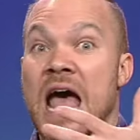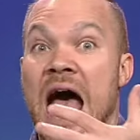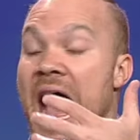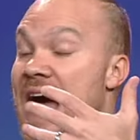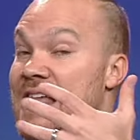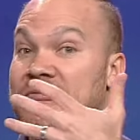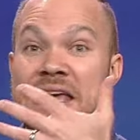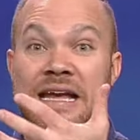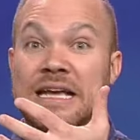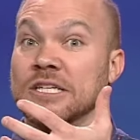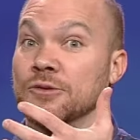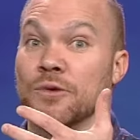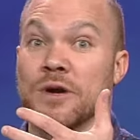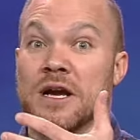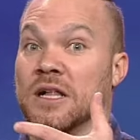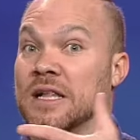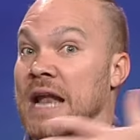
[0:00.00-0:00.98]
I think it's
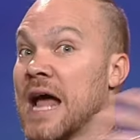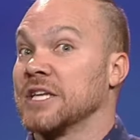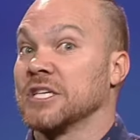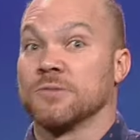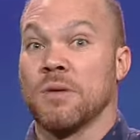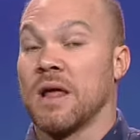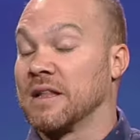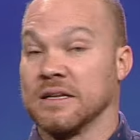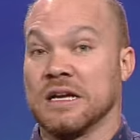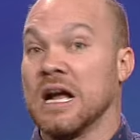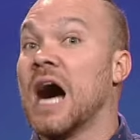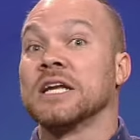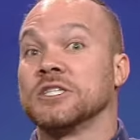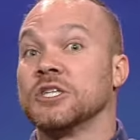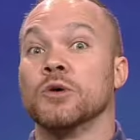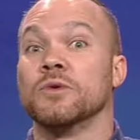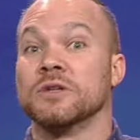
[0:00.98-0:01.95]
real and
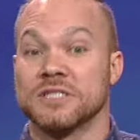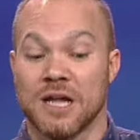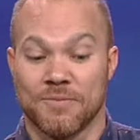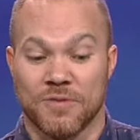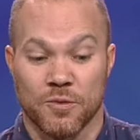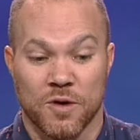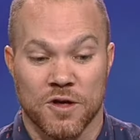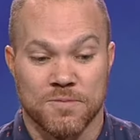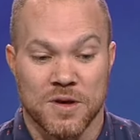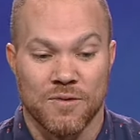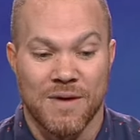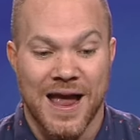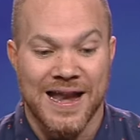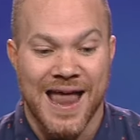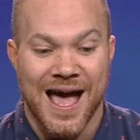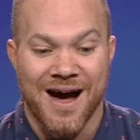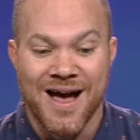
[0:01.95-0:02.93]
God's doing something with me
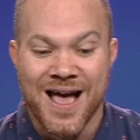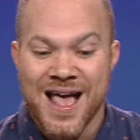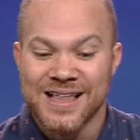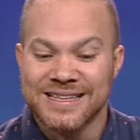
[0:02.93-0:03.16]
right now.